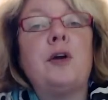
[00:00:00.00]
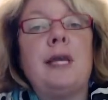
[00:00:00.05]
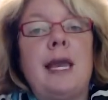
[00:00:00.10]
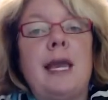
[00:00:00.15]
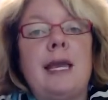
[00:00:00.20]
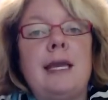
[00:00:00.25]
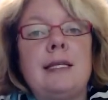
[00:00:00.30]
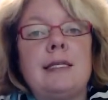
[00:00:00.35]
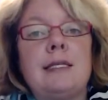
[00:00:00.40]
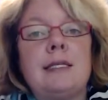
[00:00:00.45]

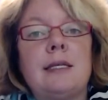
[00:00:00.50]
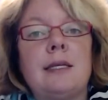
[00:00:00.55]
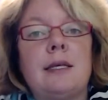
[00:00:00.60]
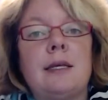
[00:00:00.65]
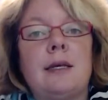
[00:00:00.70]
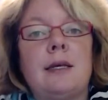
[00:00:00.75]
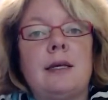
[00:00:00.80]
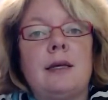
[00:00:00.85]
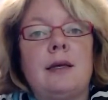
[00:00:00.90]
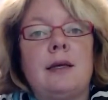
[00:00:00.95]
case,
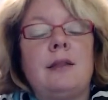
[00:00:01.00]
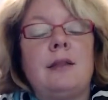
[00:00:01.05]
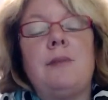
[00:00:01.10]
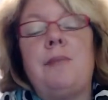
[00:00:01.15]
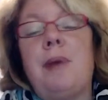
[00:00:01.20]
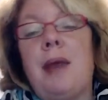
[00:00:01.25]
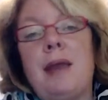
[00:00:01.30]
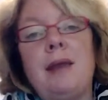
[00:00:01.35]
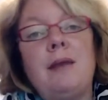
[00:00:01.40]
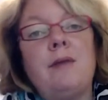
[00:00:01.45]
the
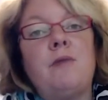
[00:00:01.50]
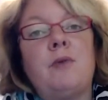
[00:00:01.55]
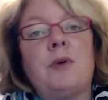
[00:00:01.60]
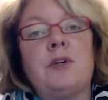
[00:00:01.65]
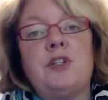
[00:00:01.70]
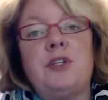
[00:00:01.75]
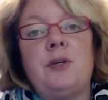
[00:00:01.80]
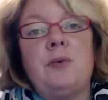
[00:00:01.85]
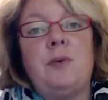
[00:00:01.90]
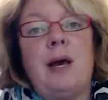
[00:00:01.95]
pain of where she